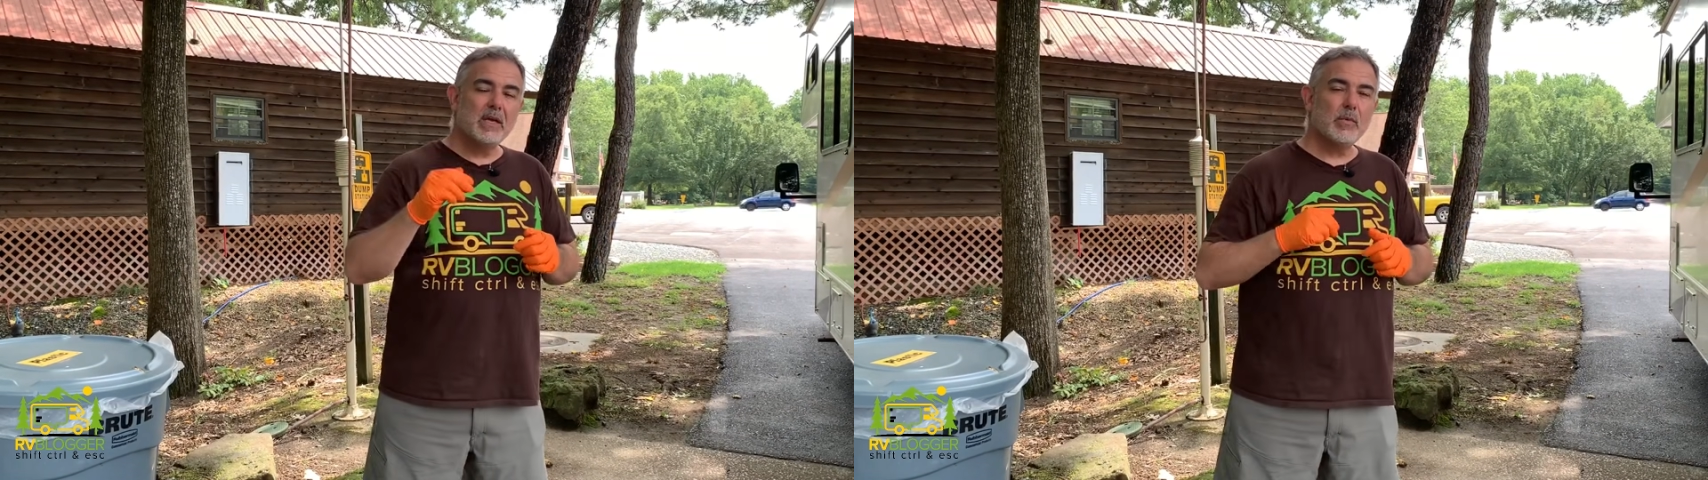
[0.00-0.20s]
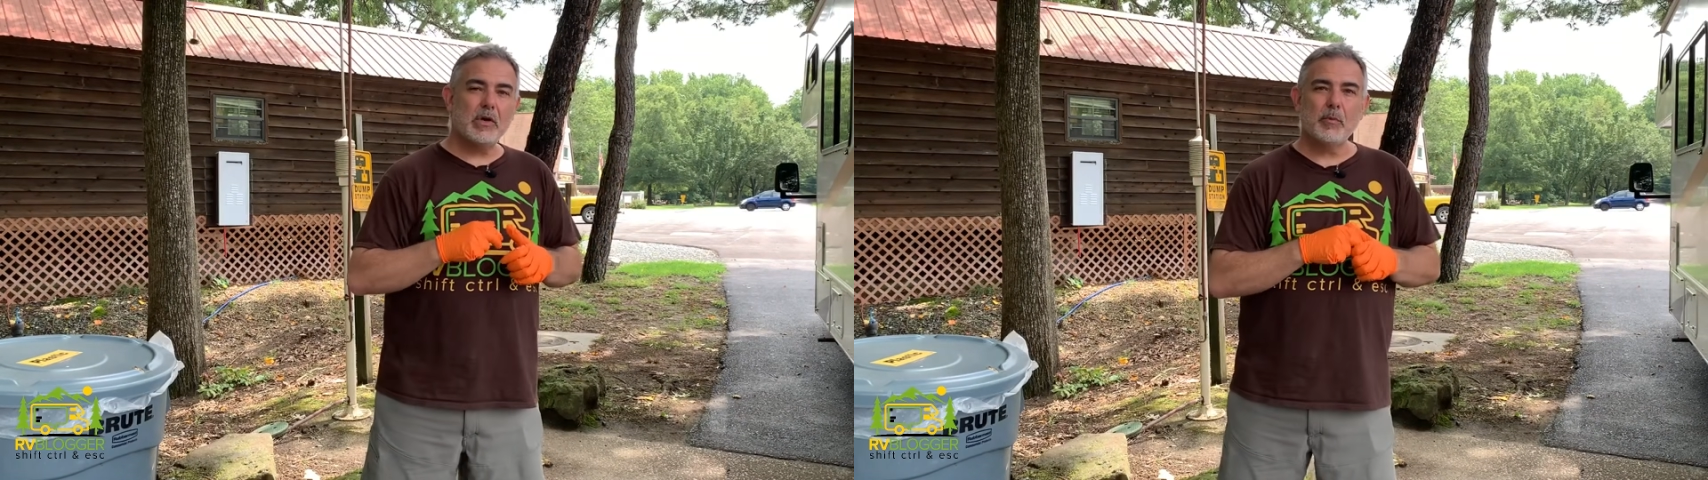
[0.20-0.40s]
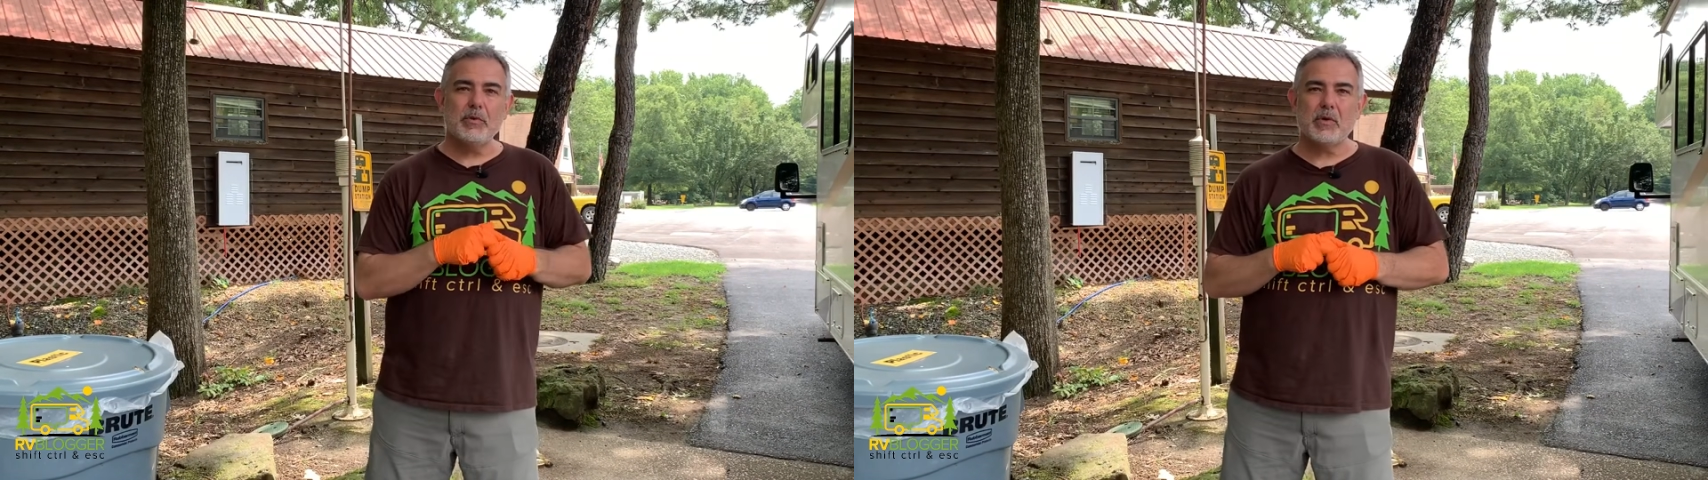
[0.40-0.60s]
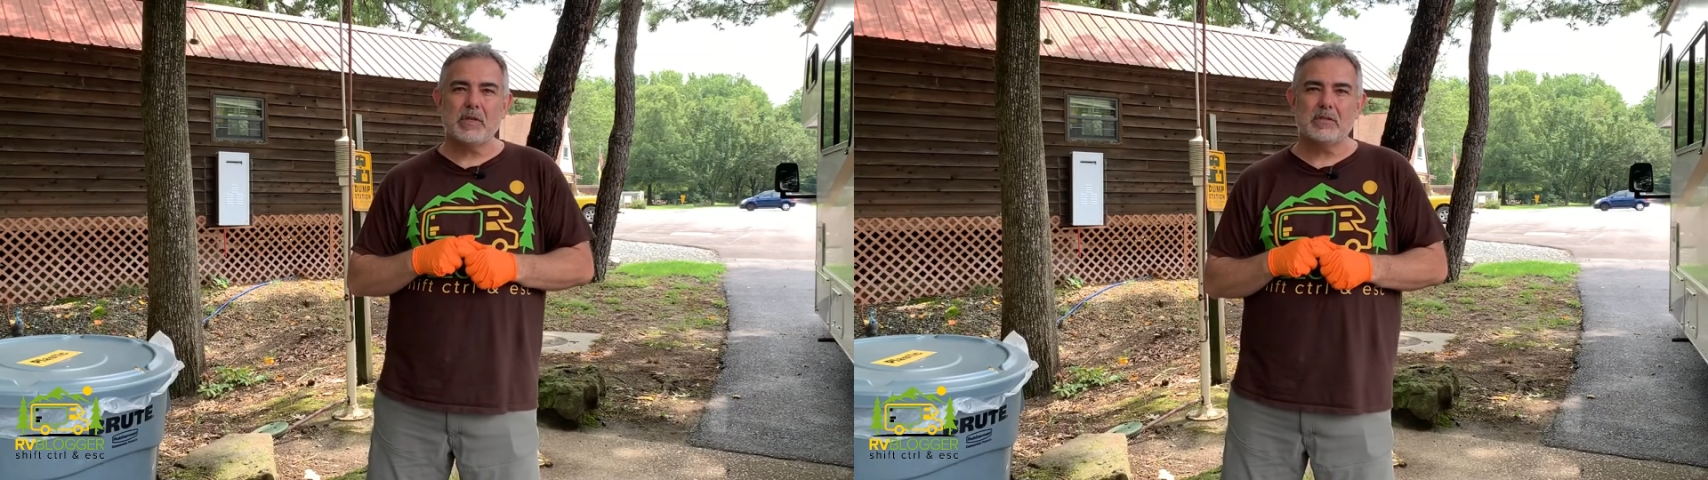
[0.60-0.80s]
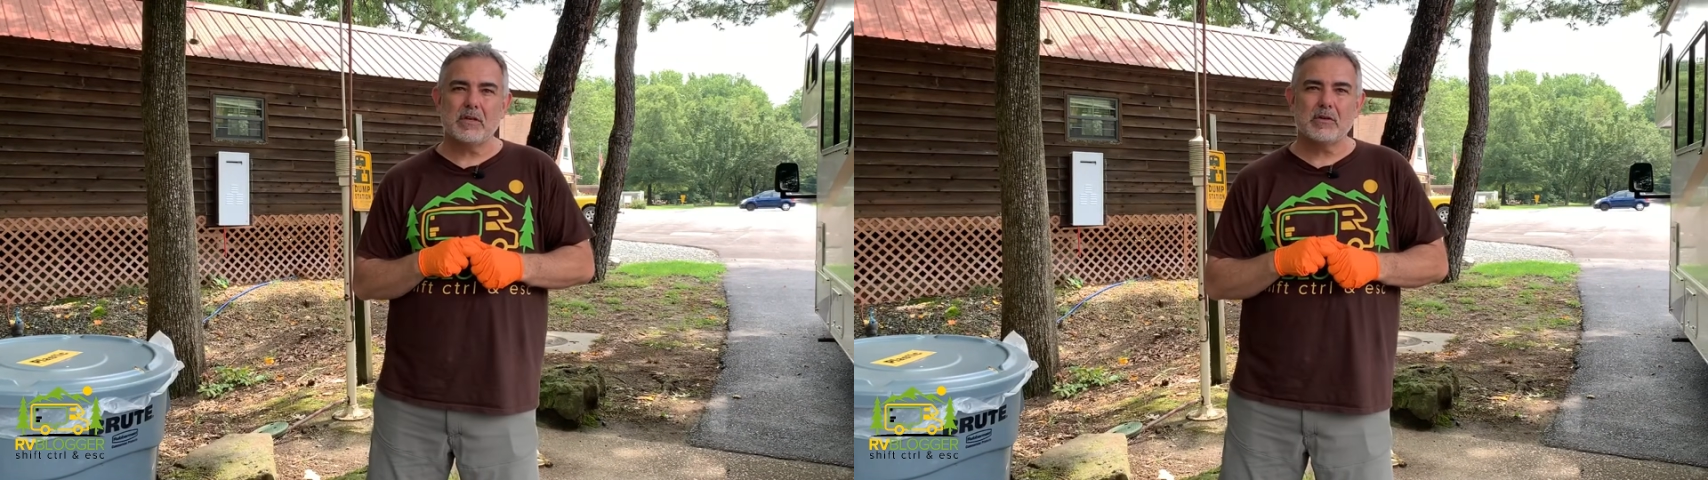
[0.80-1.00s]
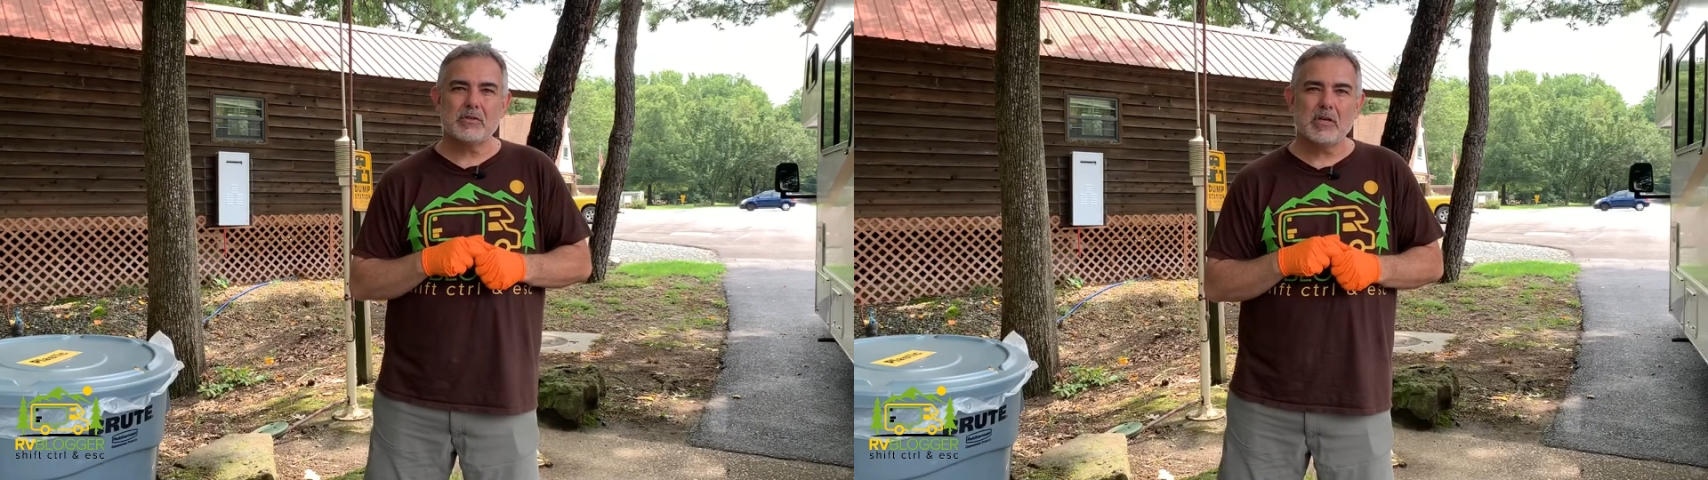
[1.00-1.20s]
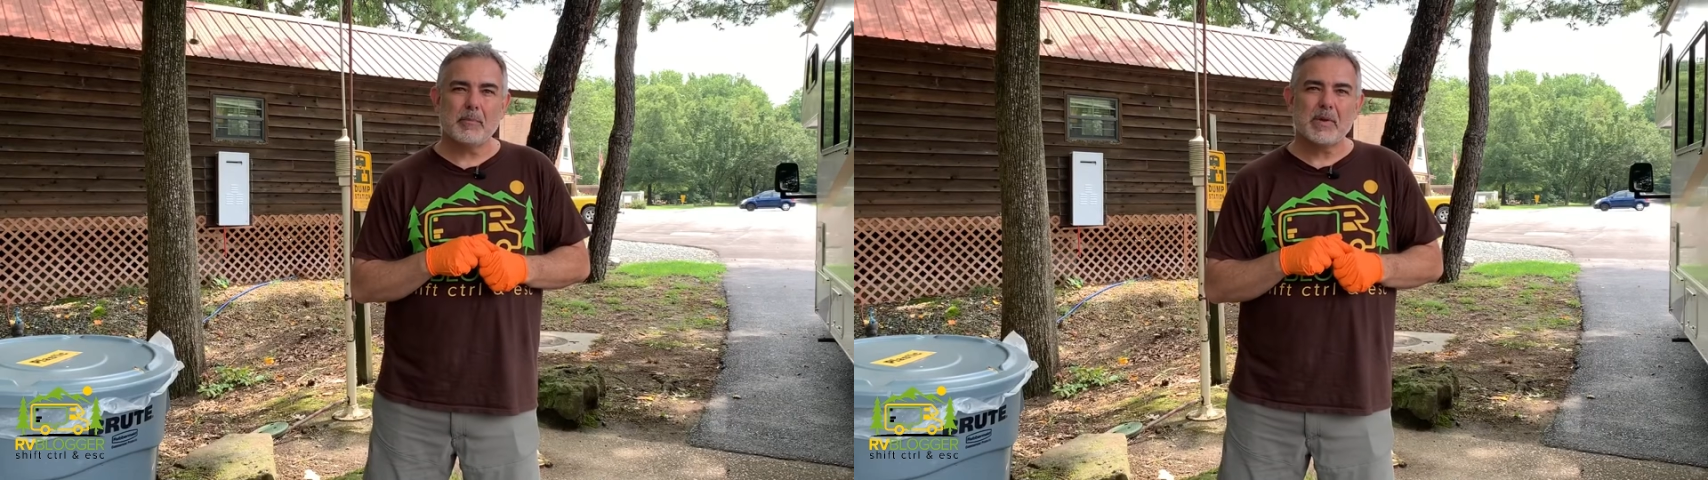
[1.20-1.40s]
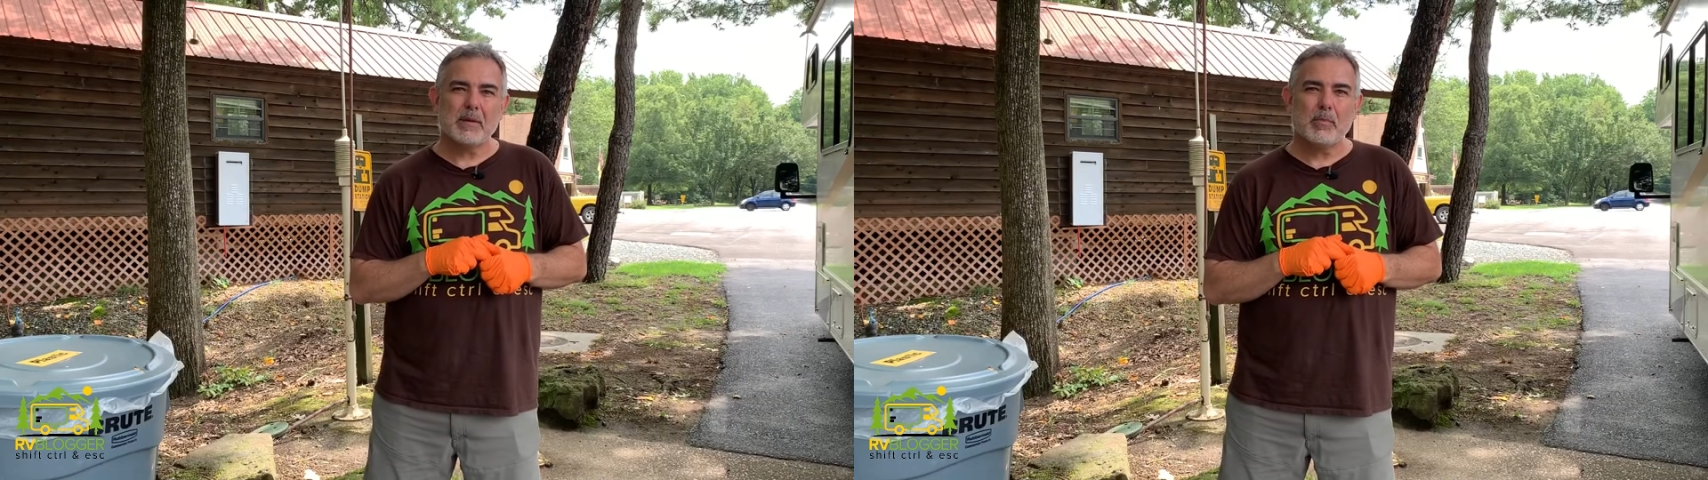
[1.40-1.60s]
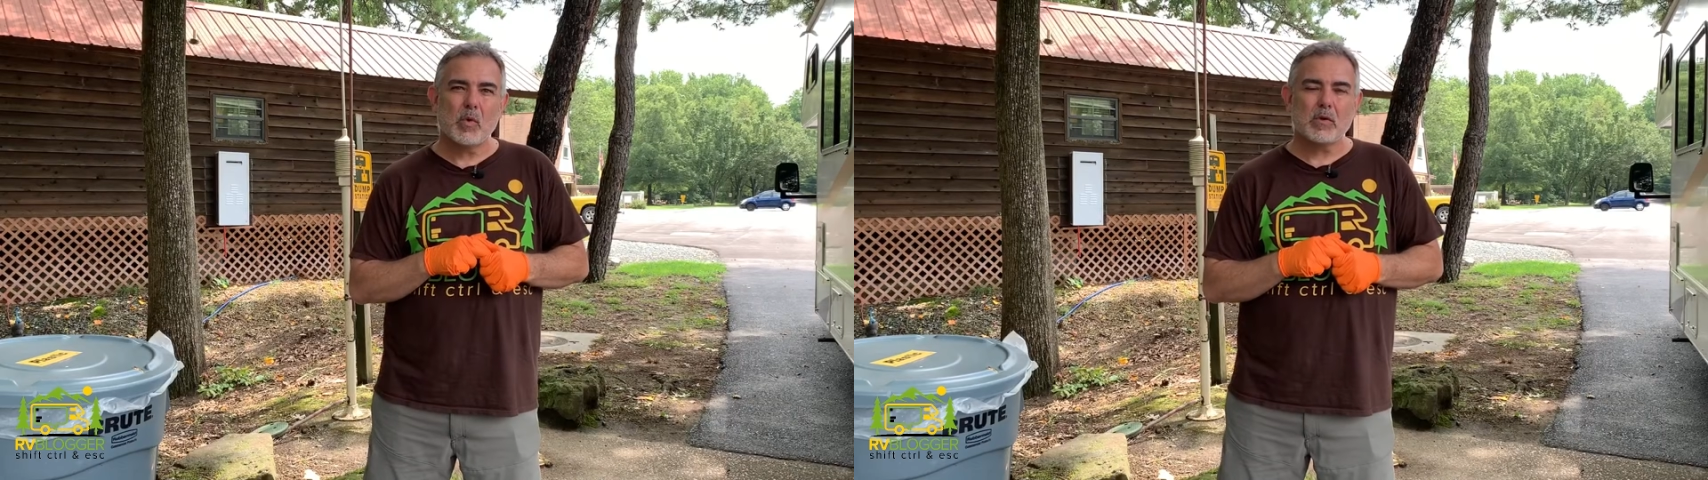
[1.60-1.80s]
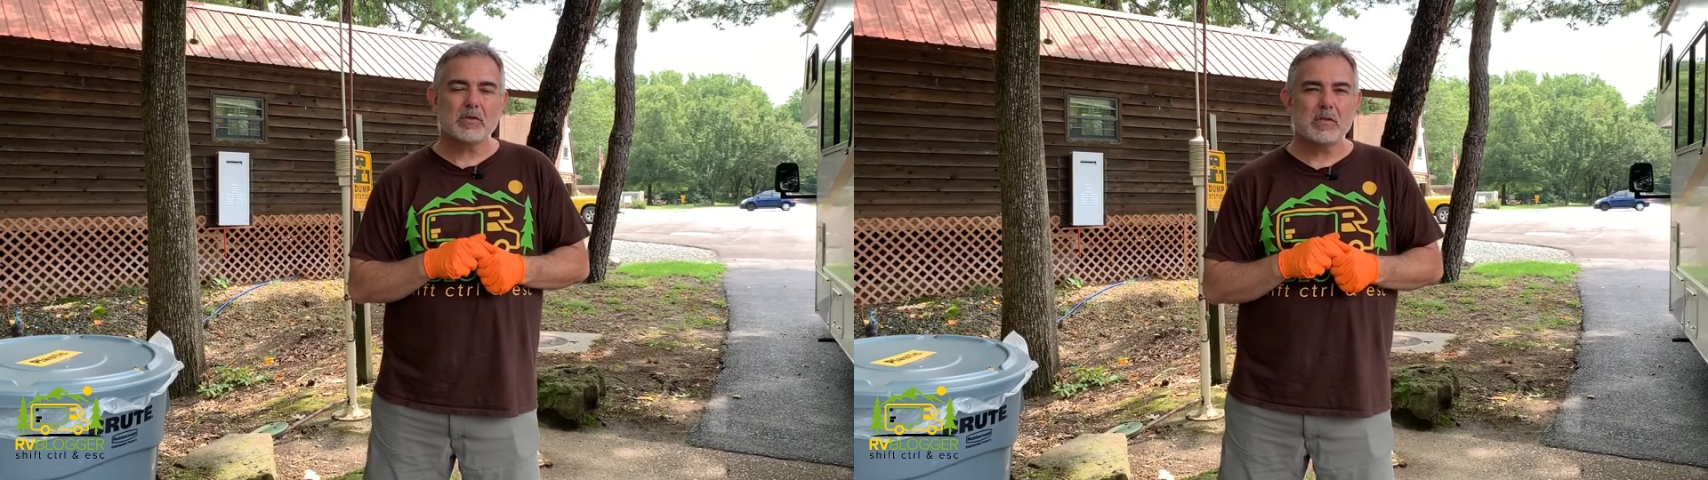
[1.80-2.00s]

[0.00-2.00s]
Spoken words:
We hope you'll consider jumping aboard.